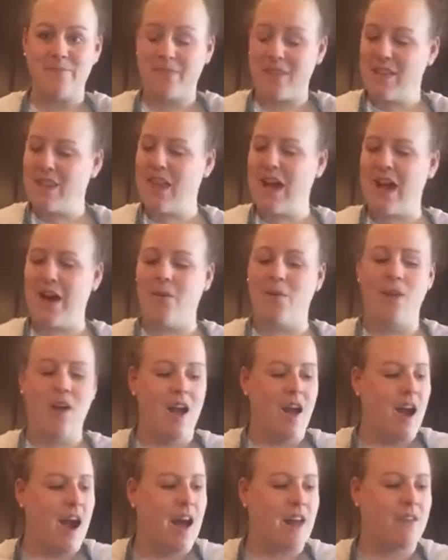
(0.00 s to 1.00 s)
Now,
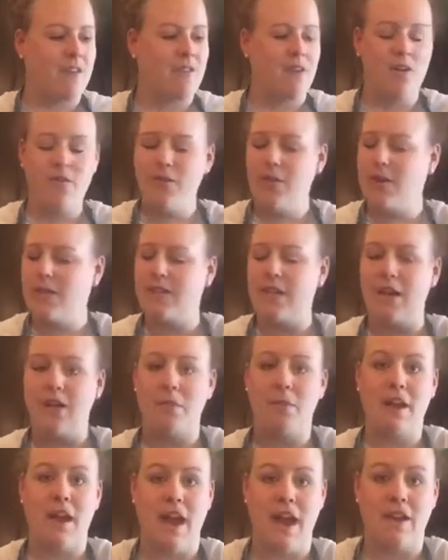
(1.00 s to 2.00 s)
I don't know if you can tell,
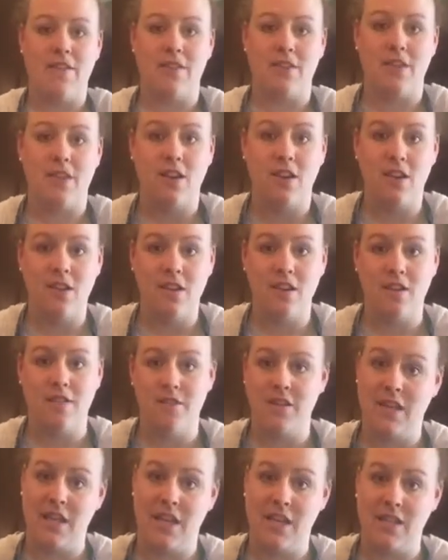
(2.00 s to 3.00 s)
but I have a ton of
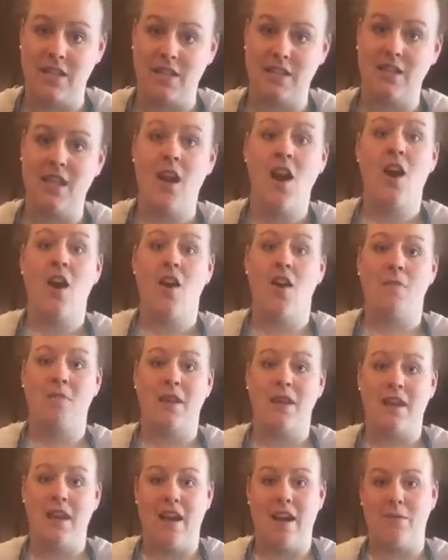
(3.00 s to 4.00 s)
things on my
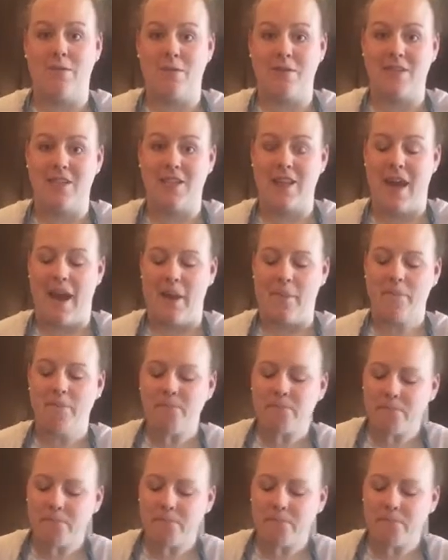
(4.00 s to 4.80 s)
counter today.